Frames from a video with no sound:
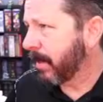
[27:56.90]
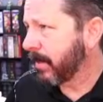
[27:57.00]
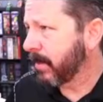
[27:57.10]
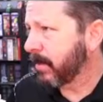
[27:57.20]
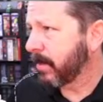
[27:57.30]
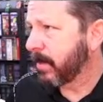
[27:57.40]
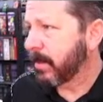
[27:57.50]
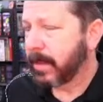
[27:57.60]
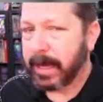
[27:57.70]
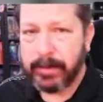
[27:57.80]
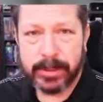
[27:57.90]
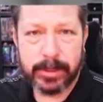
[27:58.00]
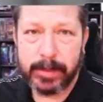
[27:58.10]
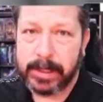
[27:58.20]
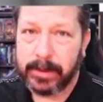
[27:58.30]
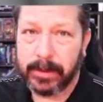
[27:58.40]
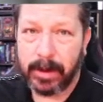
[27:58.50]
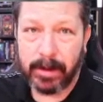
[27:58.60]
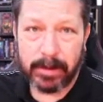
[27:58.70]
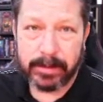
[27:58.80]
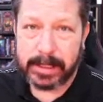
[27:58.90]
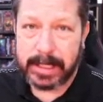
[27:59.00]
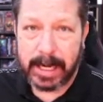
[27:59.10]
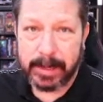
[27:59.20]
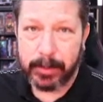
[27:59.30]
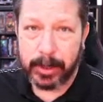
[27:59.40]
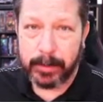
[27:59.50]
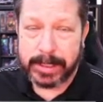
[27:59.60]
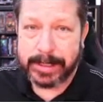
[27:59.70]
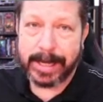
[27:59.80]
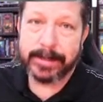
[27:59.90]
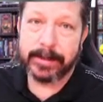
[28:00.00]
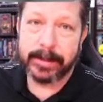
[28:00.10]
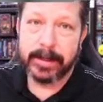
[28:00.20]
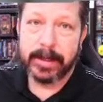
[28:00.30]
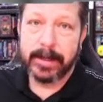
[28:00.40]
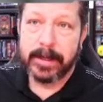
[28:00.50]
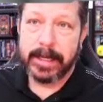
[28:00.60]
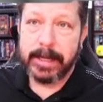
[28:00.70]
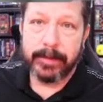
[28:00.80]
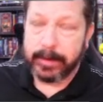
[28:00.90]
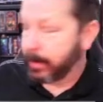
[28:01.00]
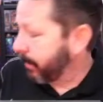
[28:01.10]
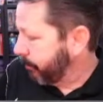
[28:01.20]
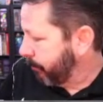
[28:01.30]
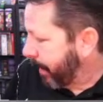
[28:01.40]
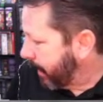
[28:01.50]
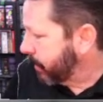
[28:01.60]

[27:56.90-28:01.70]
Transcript: end, that one should be on all the time pretty much. It's actually, even like mine is